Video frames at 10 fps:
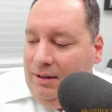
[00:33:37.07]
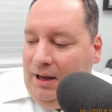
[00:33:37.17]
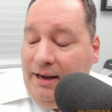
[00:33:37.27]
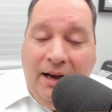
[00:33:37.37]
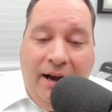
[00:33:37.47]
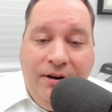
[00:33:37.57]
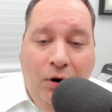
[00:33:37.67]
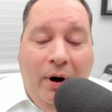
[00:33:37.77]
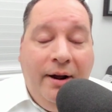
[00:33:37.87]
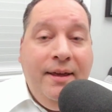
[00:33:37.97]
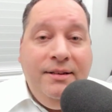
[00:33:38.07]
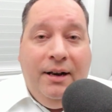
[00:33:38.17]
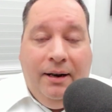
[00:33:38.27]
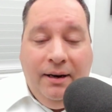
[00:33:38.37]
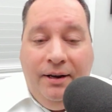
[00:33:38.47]
I know why they
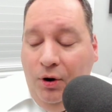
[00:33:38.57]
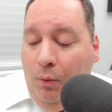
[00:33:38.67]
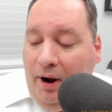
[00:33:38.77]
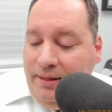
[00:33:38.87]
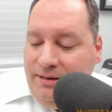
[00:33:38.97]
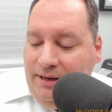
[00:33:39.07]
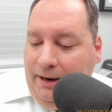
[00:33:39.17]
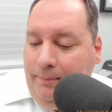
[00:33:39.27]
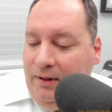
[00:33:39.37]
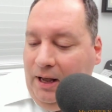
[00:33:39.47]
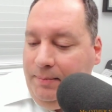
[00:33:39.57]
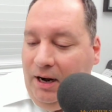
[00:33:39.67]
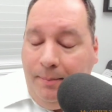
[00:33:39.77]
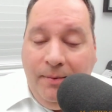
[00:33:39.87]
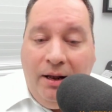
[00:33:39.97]
did it. I know why they did it. I'm
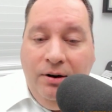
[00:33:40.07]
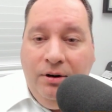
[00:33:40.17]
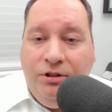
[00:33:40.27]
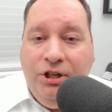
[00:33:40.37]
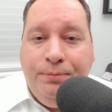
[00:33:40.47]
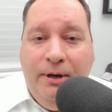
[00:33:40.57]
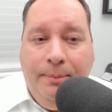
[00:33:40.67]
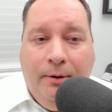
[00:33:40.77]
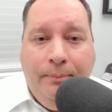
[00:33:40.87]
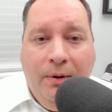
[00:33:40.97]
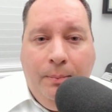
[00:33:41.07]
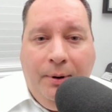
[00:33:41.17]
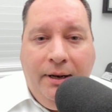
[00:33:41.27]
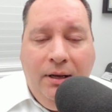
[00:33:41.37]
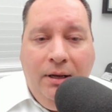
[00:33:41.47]
not here to judge people.
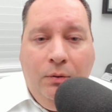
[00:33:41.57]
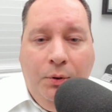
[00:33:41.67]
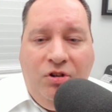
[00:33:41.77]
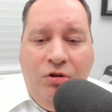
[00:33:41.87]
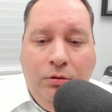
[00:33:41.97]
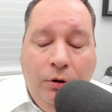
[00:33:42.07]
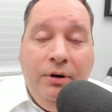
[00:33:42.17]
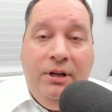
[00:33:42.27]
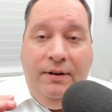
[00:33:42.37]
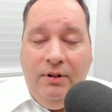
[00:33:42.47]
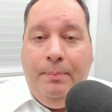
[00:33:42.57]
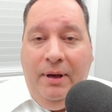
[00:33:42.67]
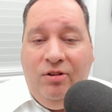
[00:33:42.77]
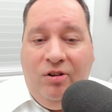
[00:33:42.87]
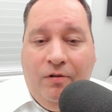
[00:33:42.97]
But once you learn even the
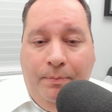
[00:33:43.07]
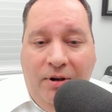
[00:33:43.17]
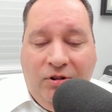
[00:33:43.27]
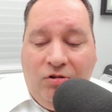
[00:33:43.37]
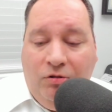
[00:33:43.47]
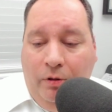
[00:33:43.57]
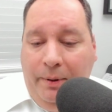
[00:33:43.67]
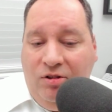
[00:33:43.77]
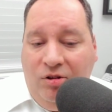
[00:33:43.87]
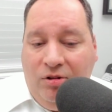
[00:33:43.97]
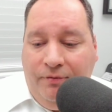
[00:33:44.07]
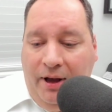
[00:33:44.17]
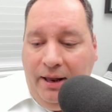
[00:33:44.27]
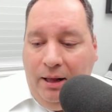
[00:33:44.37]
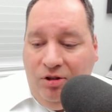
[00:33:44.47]
basics of business or the basics of
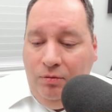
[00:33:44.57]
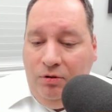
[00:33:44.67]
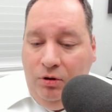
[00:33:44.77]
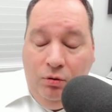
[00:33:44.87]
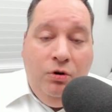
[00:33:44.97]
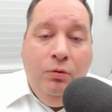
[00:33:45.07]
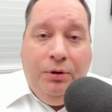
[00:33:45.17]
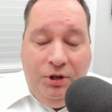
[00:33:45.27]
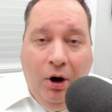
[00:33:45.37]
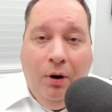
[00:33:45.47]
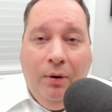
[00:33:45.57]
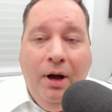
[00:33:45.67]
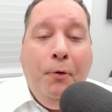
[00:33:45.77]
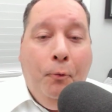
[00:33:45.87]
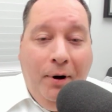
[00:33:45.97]
finance, you will know
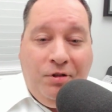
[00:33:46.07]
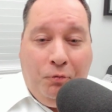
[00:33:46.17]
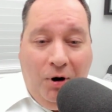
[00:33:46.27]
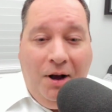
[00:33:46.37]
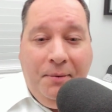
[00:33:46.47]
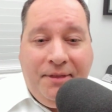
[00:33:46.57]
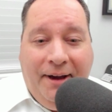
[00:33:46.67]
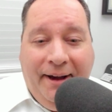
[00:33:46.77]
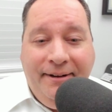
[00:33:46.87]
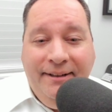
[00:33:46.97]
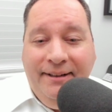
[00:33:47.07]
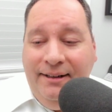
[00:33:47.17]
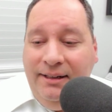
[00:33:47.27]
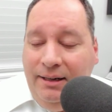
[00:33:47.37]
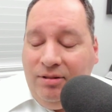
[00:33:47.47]
what's wrong with that.
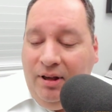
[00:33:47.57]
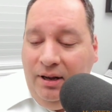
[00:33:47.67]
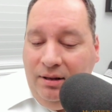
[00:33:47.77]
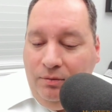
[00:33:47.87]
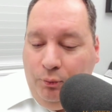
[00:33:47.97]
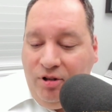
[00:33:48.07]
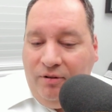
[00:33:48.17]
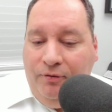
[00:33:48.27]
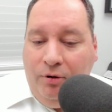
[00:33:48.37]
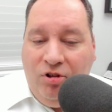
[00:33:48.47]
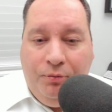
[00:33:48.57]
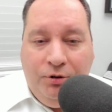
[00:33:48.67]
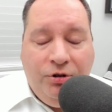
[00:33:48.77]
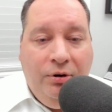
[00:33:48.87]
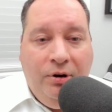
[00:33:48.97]
It's like risk versus
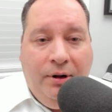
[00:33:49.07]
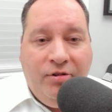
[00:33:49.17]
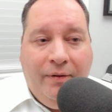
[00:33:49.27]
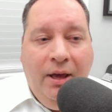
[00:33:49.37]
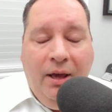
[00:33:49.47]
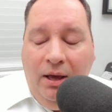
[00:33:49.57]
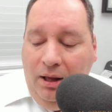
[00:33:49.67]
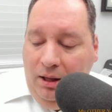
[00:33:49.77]
return and all that stuff.